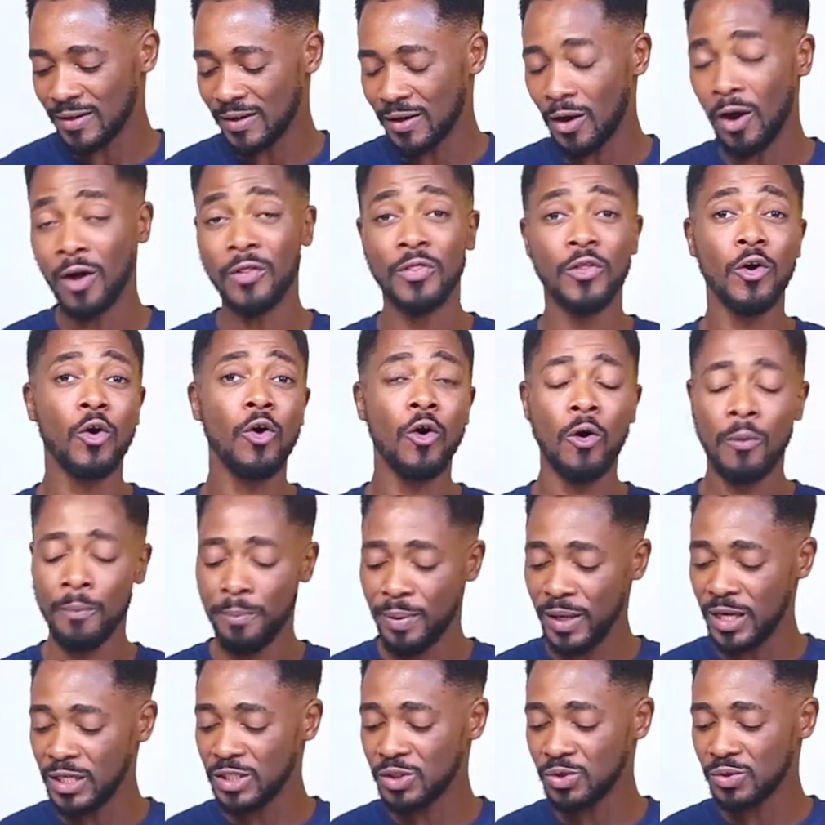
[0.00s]
on the home
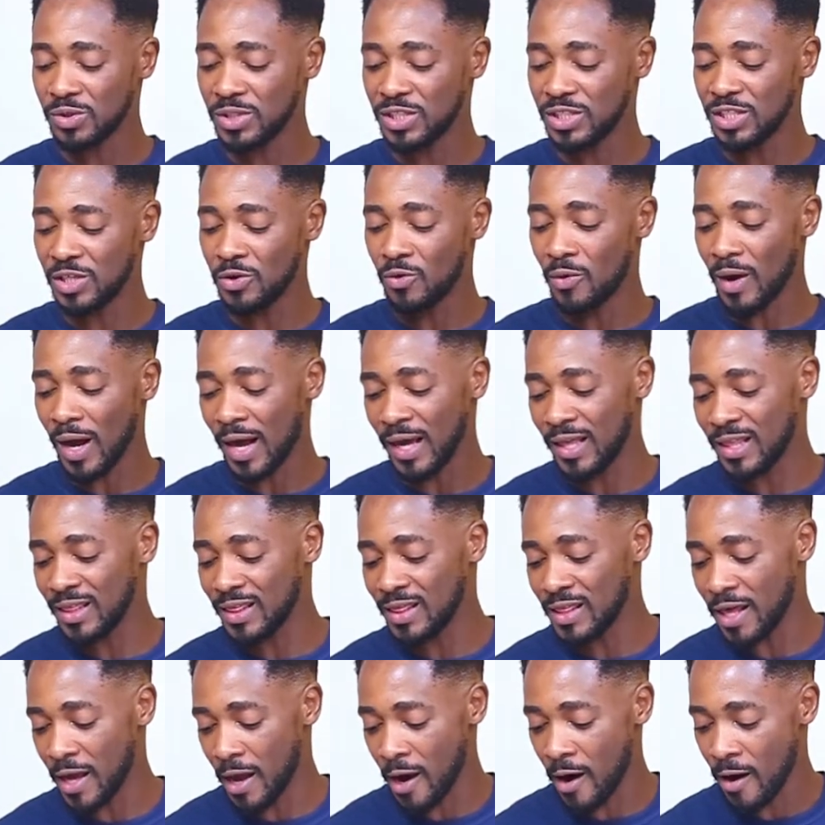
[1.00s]
page, you'll see right
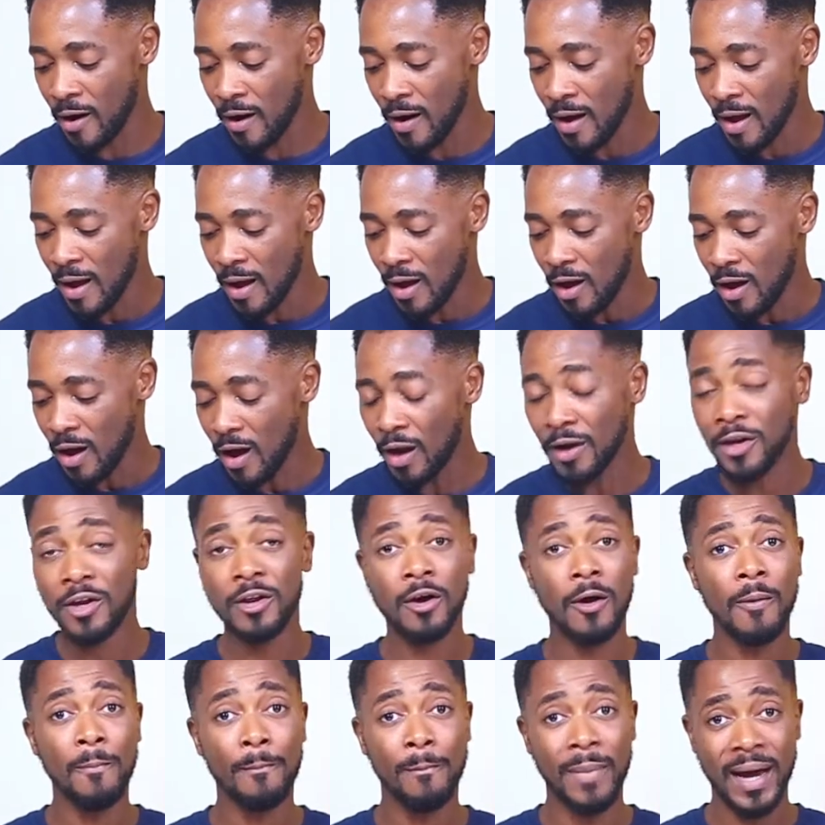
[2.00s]
there
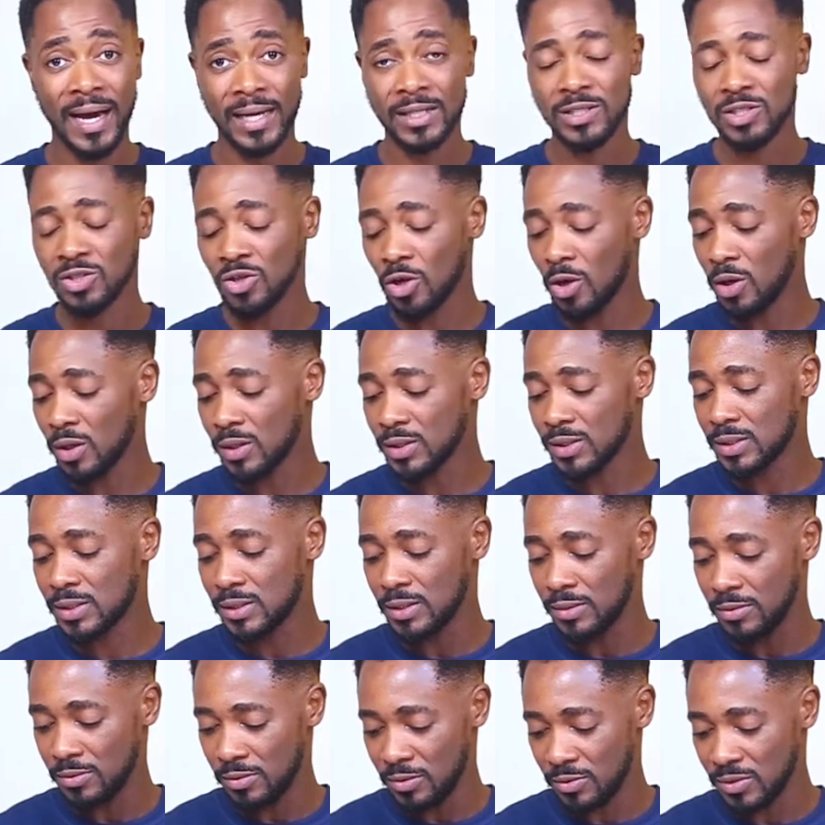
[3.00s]
under My
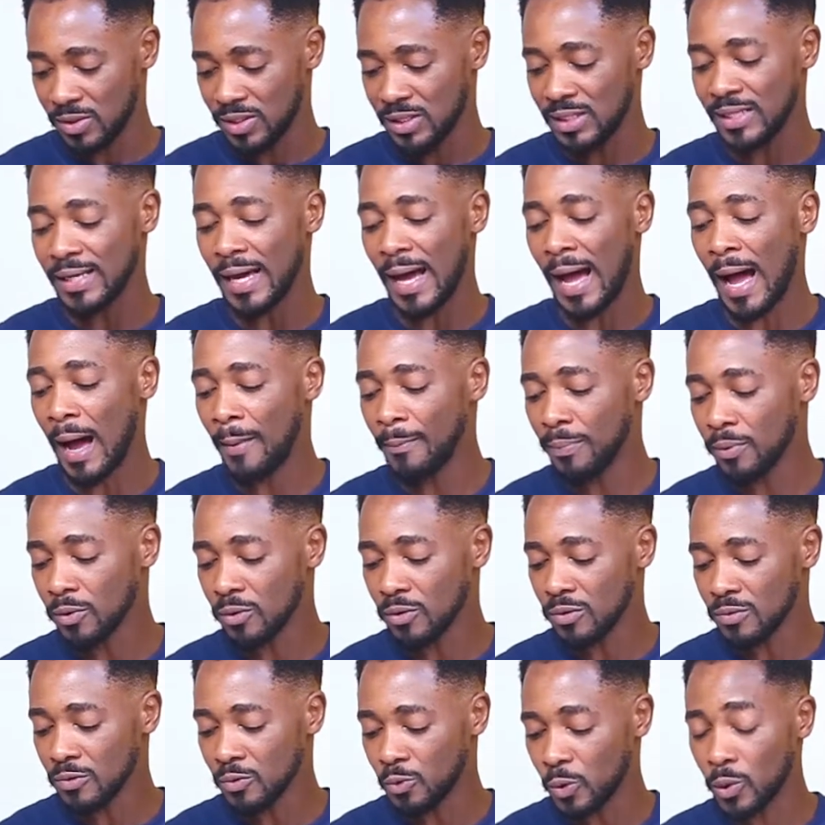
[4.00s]
Stocks, you'll see
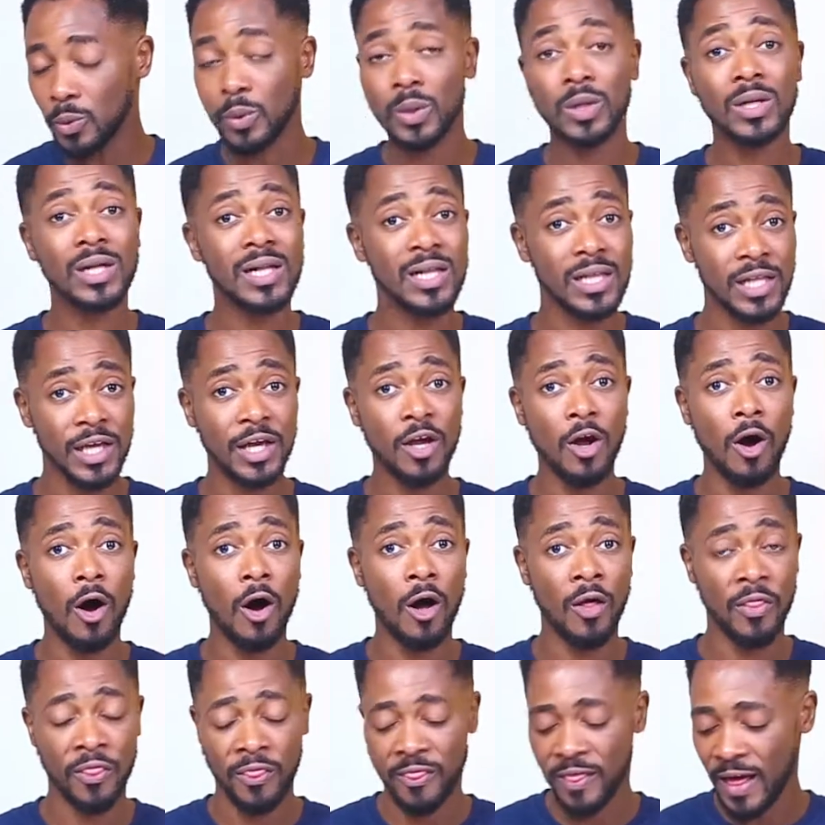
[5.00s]
Apple. We will click
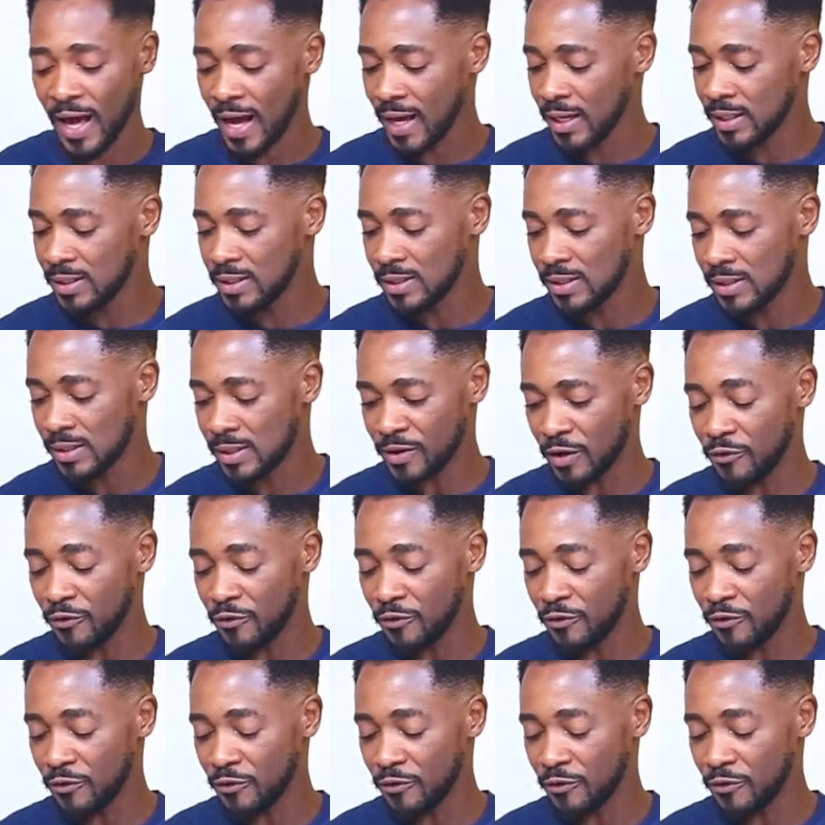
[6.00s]
on that.